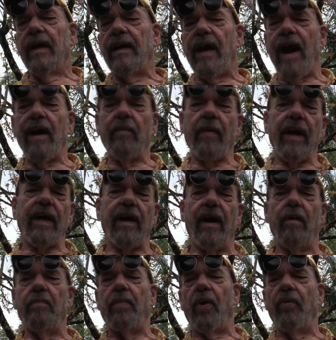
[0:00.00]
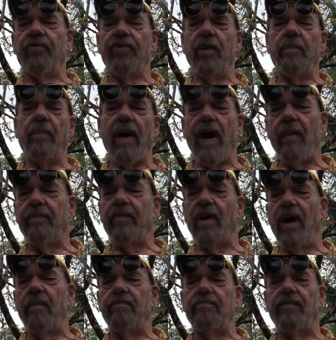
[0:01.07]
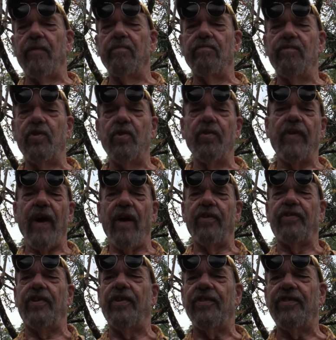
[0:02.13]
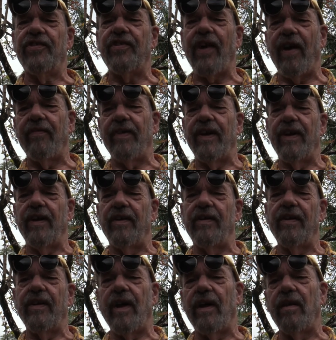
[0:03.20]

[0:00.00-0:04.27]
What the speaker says: It got in my compost. It popped up from 2007, and